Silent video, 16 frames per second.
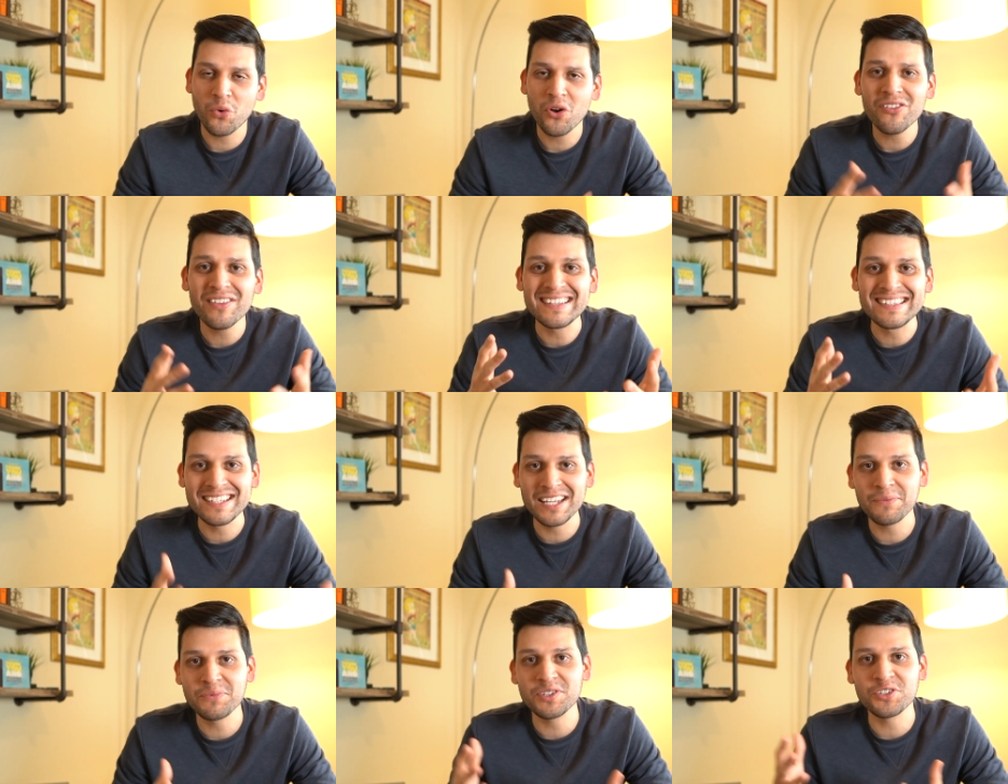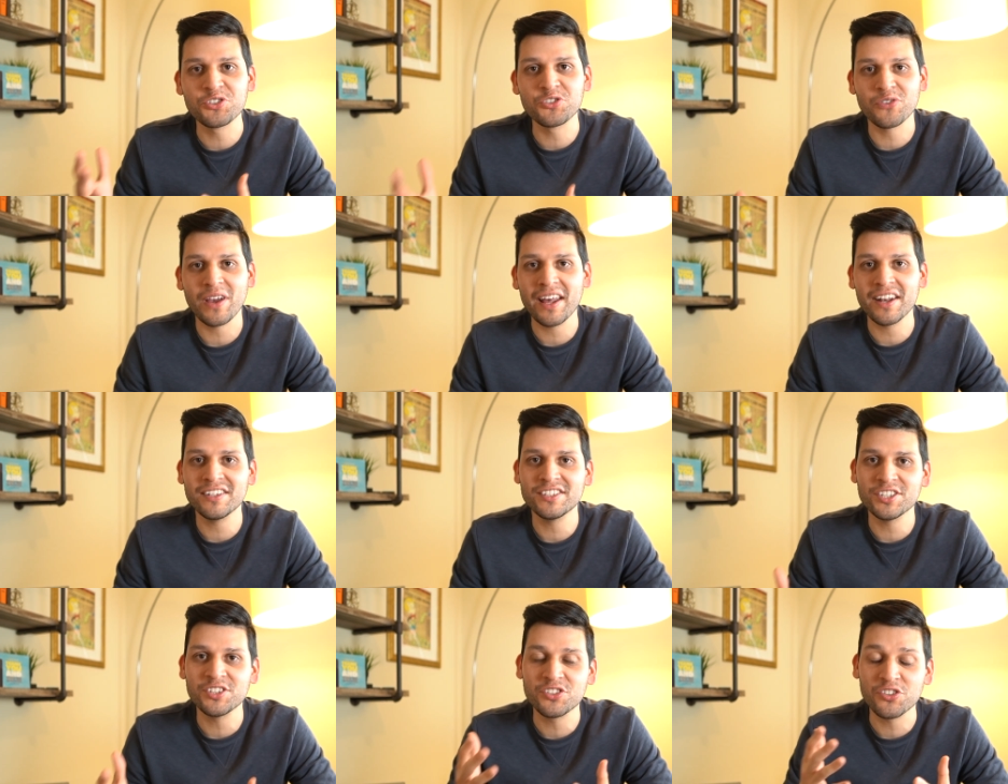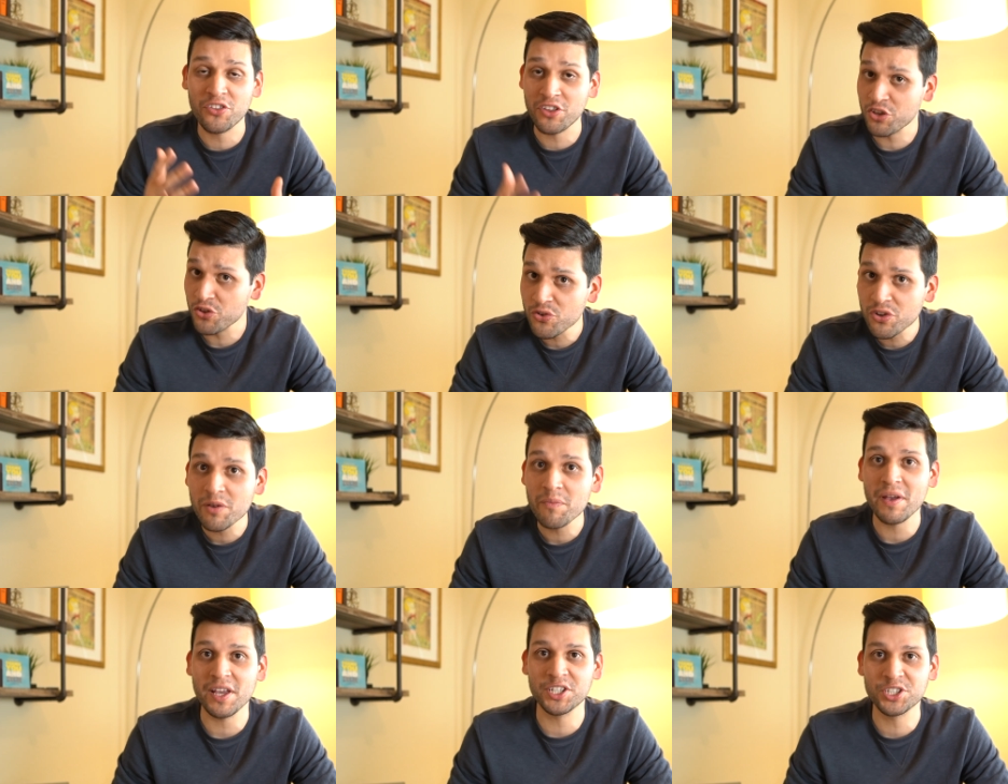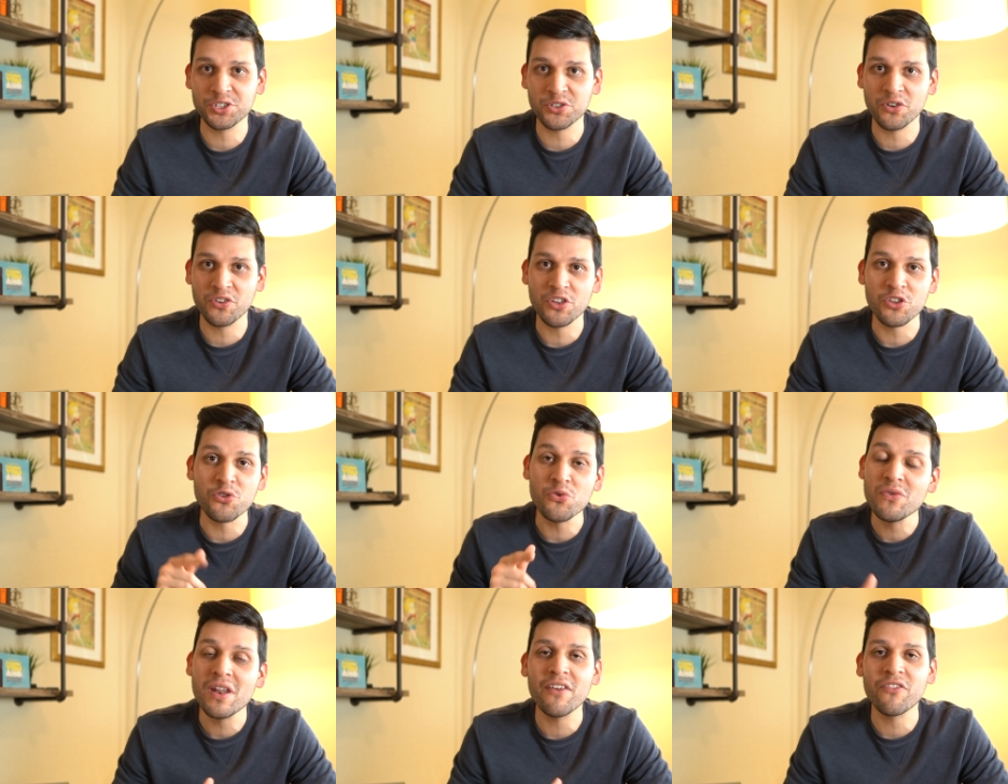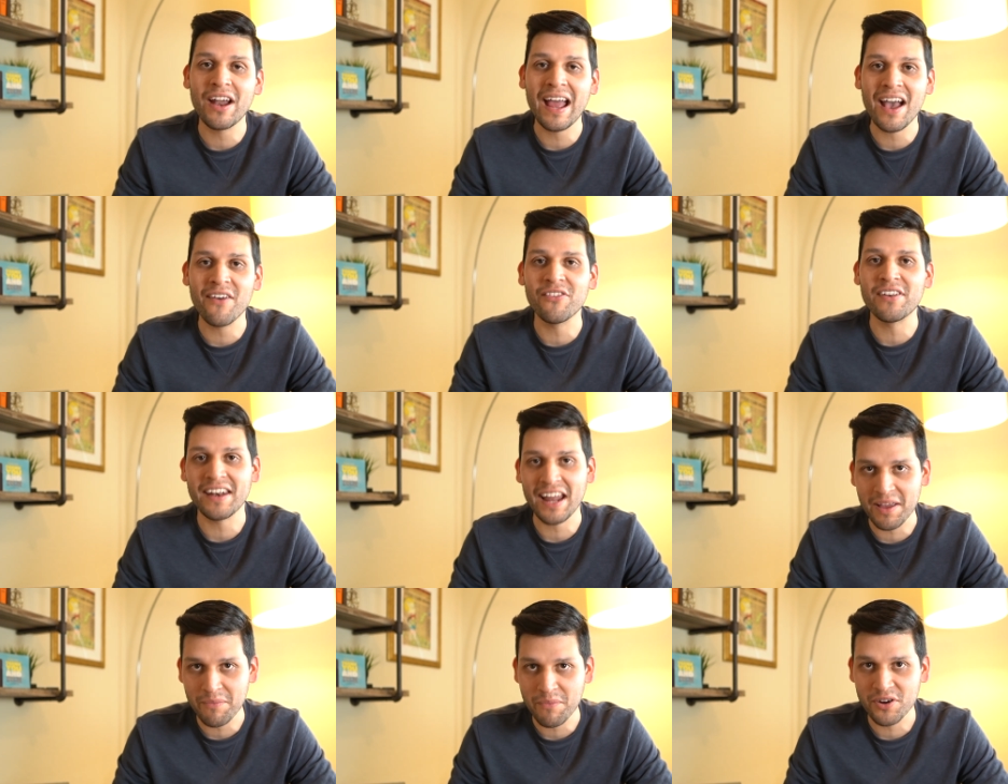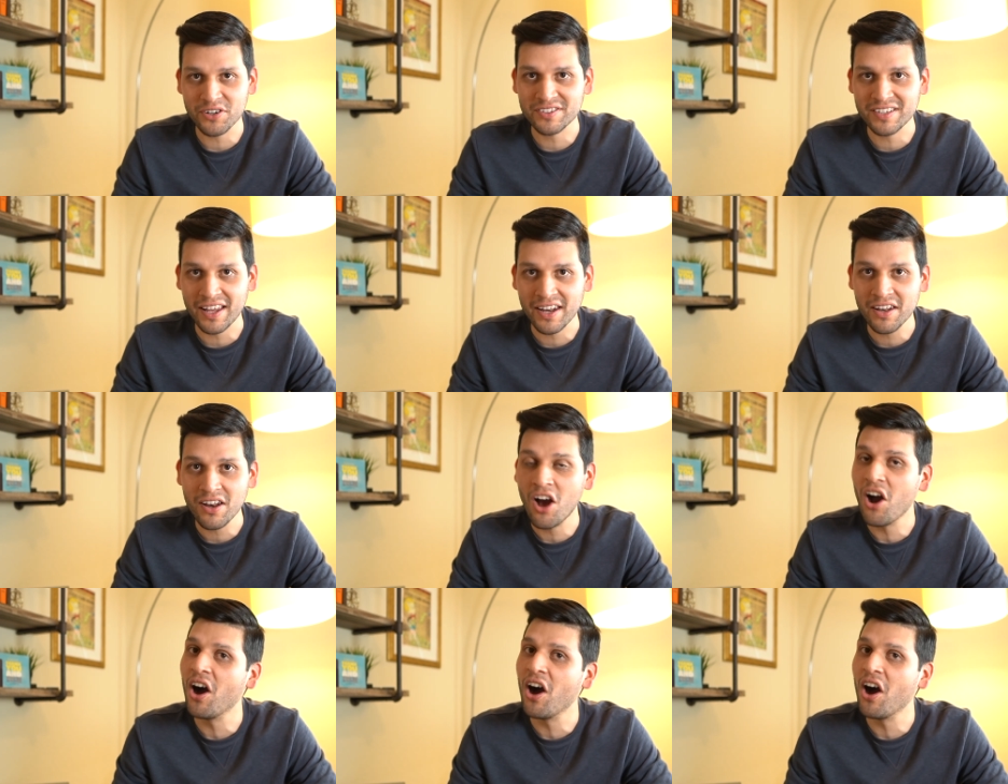What are the tips and strategies so that you can make sure that you never have a nightmare tenant?